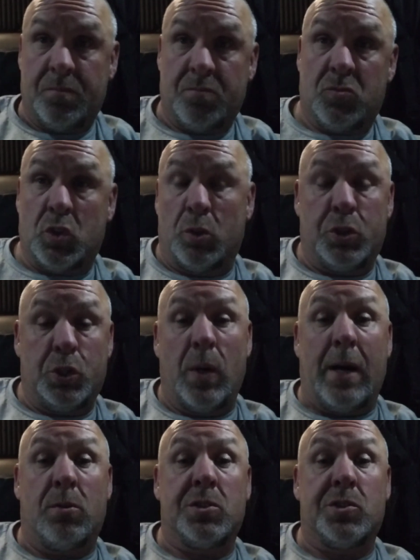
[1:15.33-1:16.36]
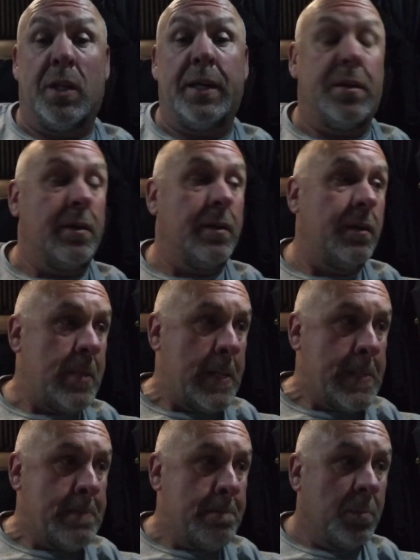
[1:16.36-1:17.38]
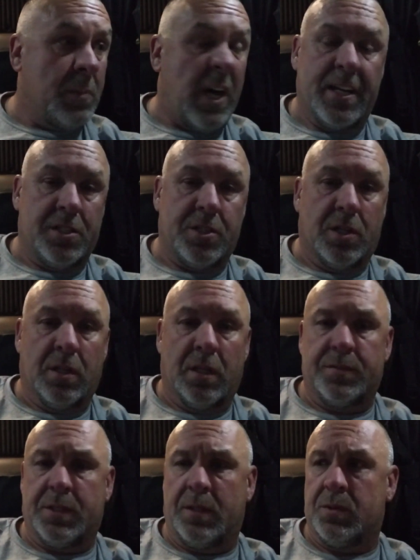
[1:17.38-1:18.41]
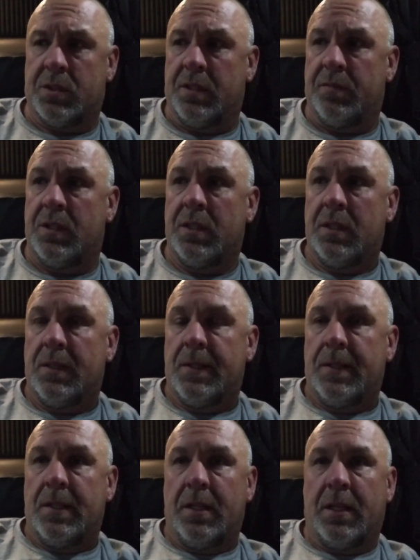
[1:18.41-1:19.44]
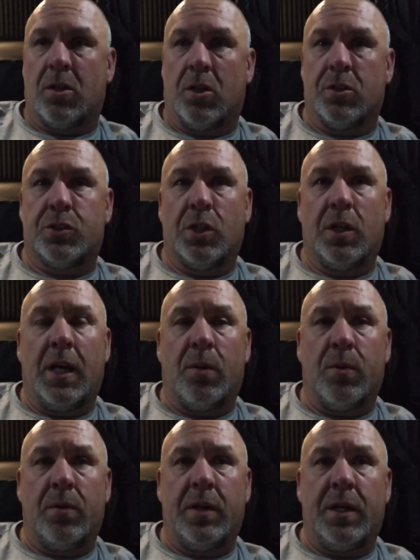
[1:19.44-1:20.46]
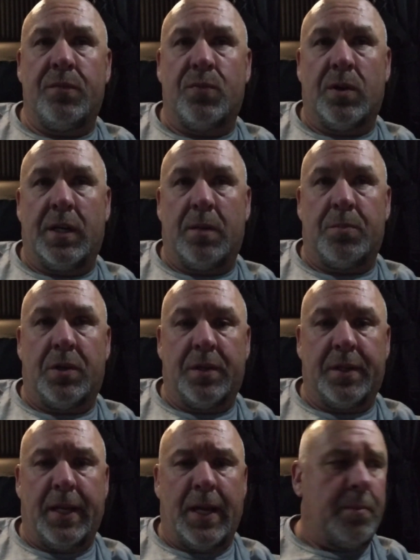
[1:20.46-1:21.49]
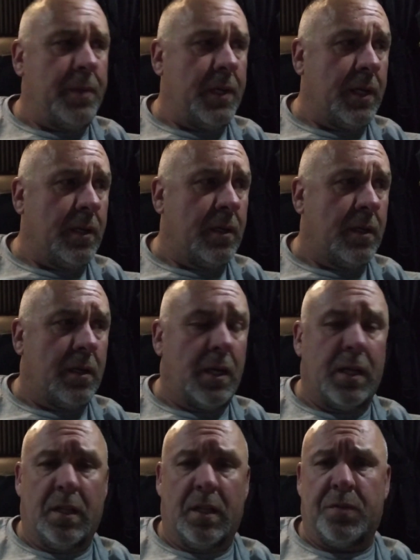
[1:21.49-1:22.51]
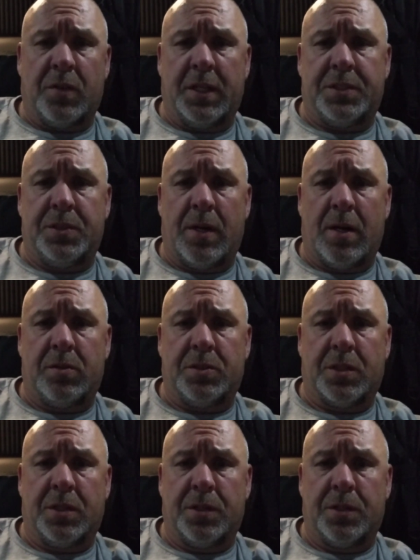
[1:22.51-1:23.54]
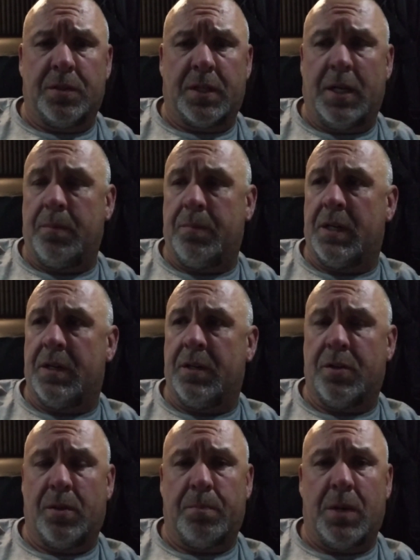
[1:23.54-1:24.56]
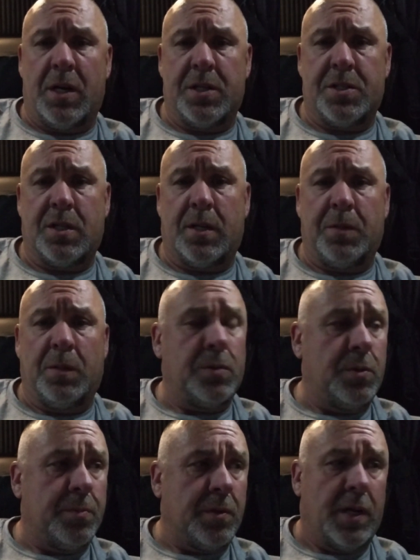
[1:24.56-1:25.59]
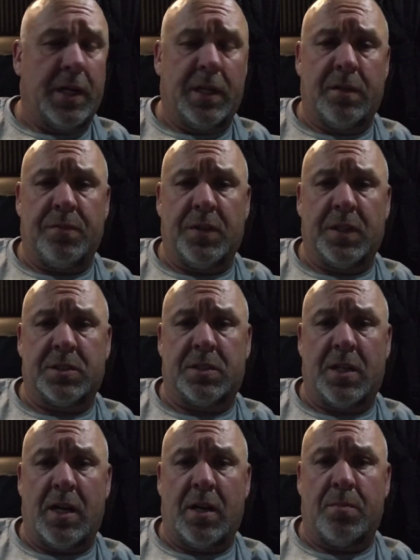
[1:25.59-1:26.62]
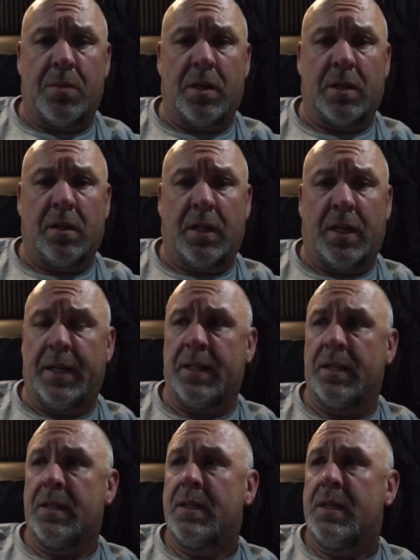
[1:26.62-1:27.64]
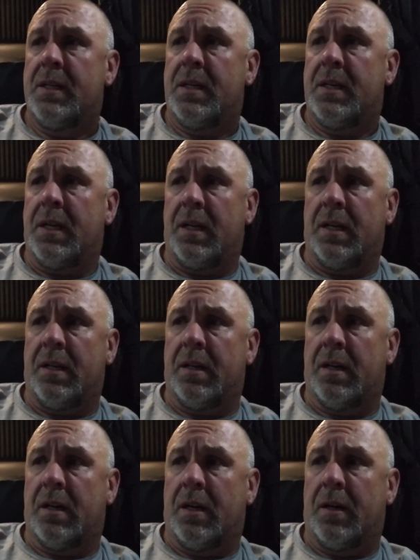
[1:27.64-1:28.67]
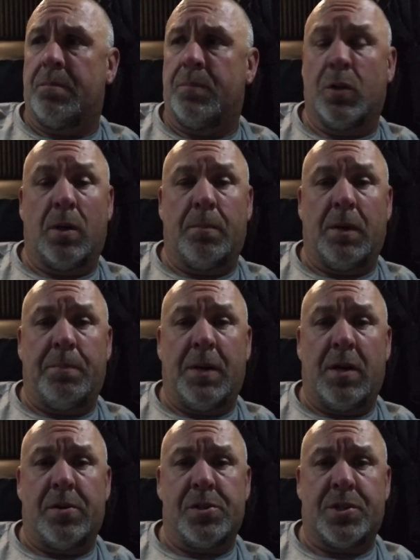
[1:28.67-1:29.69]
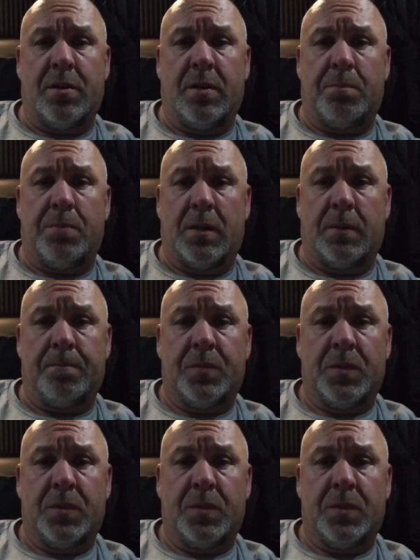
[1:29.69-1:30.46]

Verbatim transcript: so two hours later, I didn't tell Loves I was leaving. They called said, yeah, we're ready for you. I'm all, yeah, man. Uh, I left like two hours ago and came down here to the Boss shop. They pulled me right in, fixed the tire, marker light, and uh, put on my power steering pump.